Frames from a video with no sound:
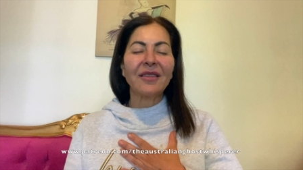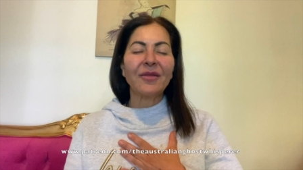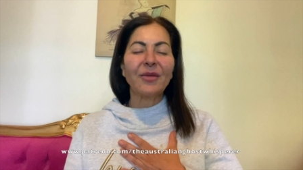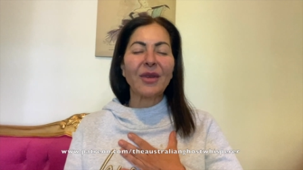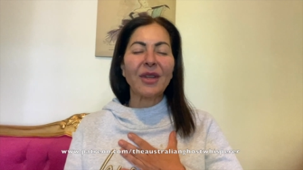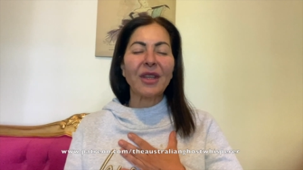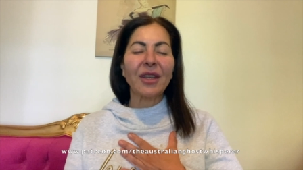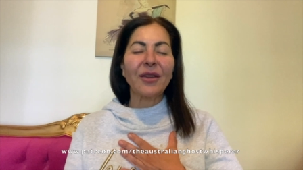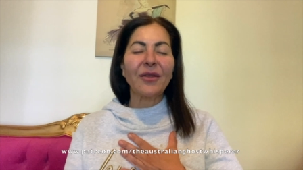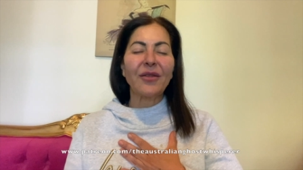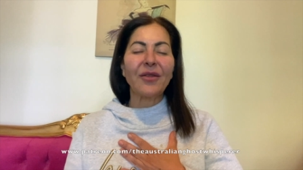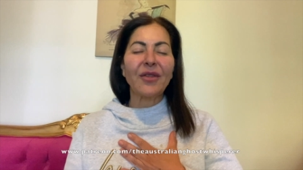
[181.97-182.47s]
We
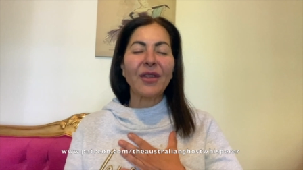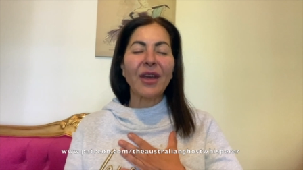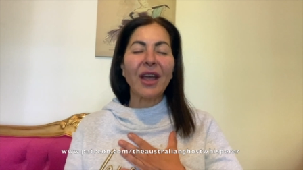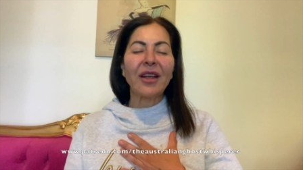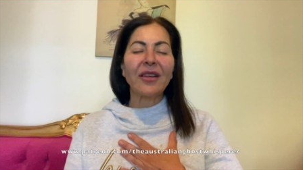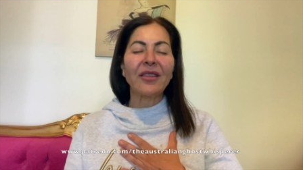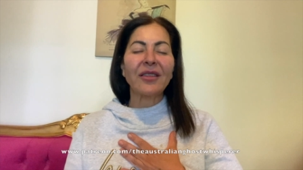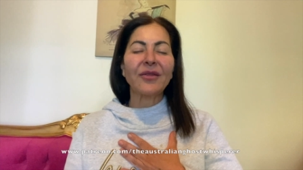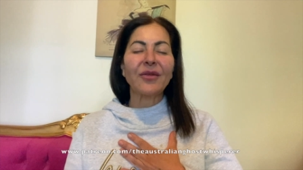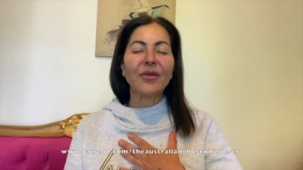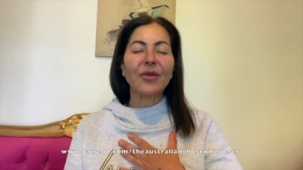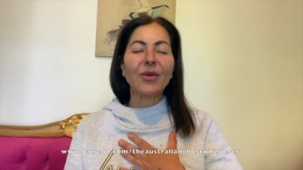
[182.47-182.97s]
give
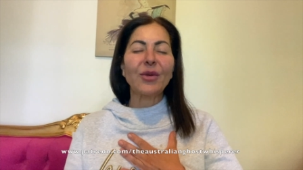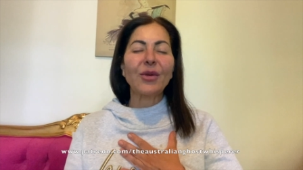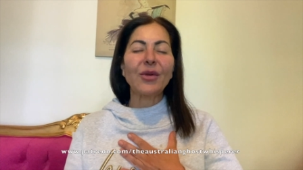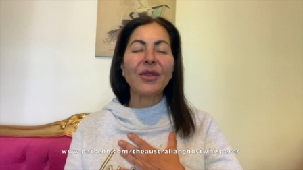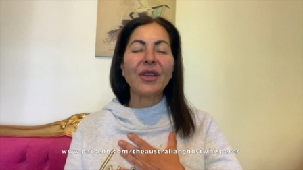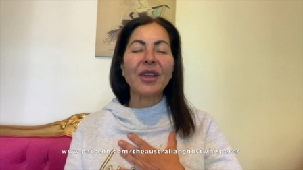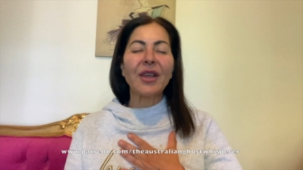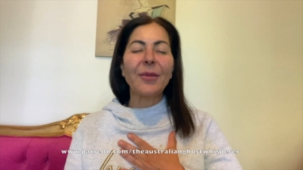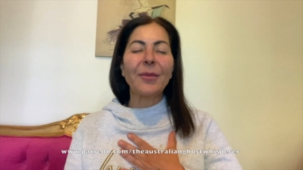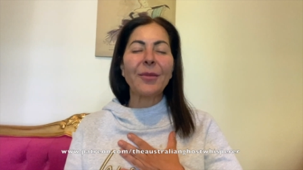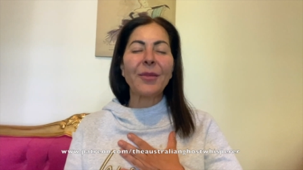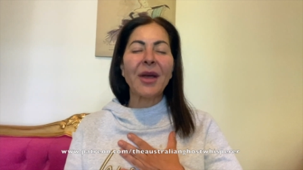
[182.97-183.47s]
thanks for all
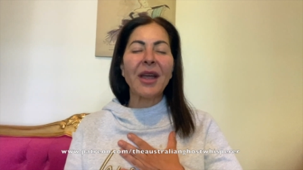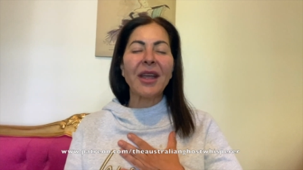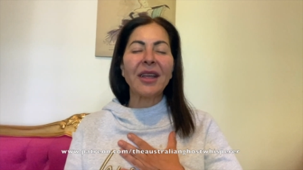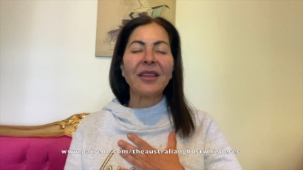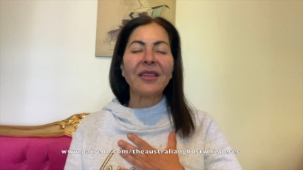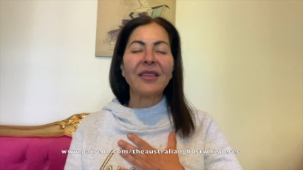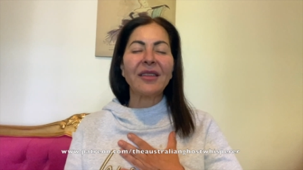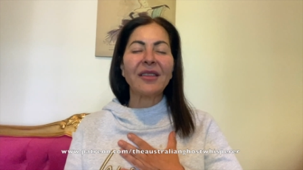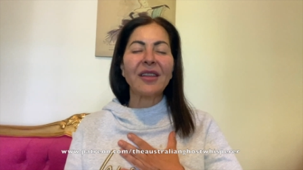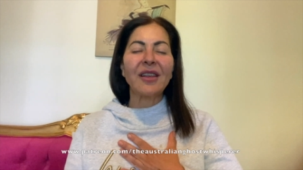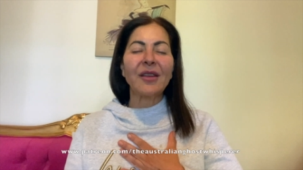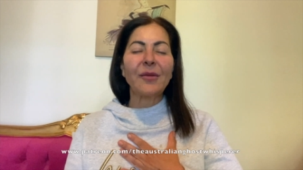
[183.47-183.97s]
the
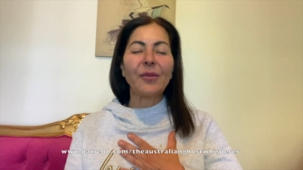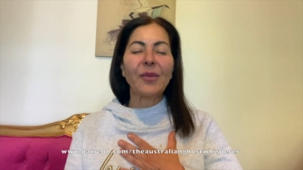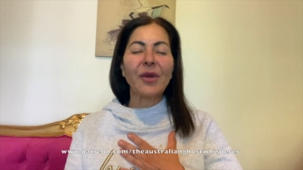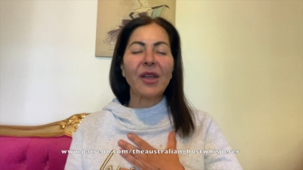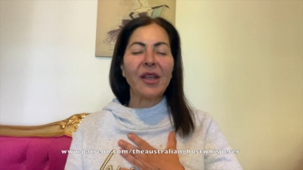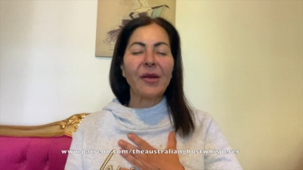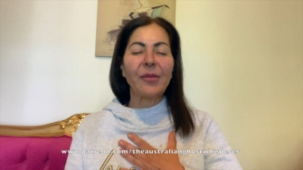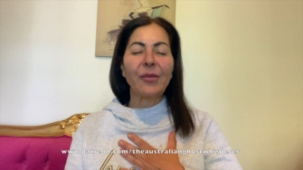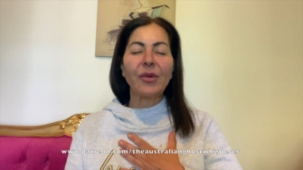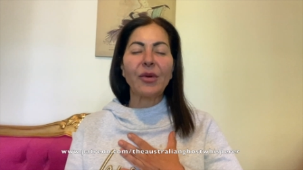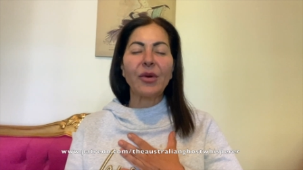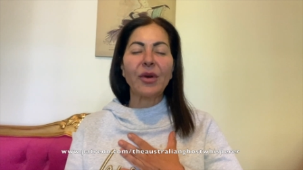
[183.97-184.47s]
amazing
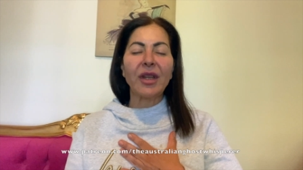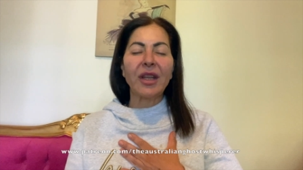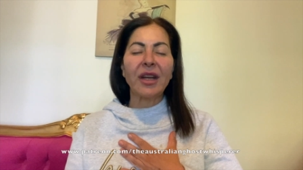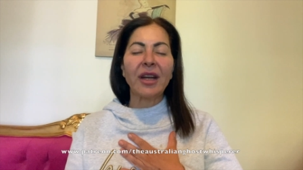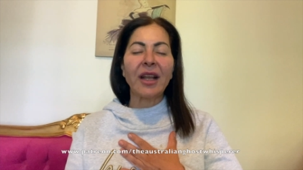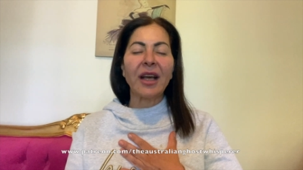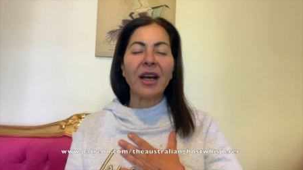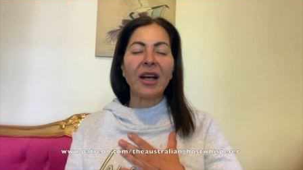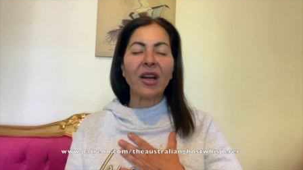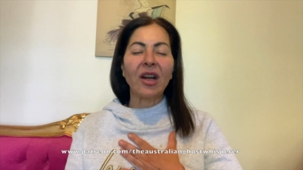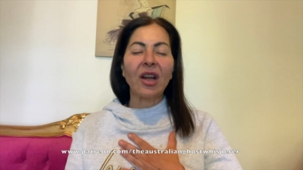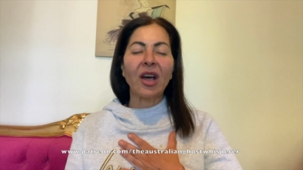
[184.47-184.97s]
people in
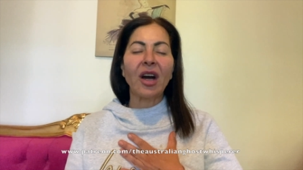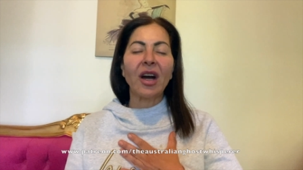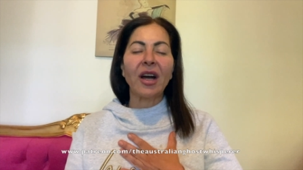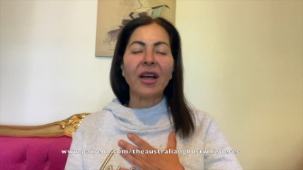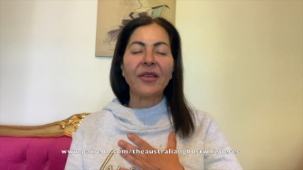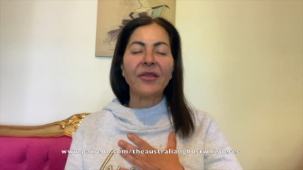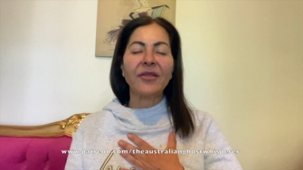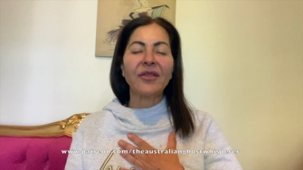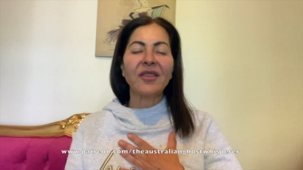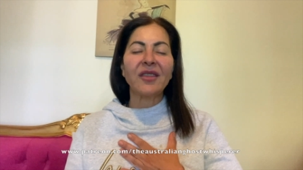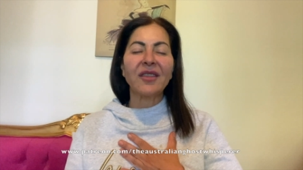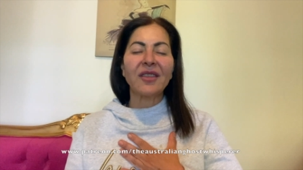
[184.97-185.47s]
our
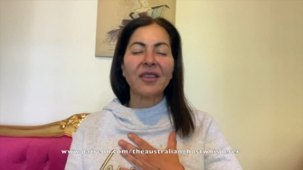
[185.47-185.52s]
lives.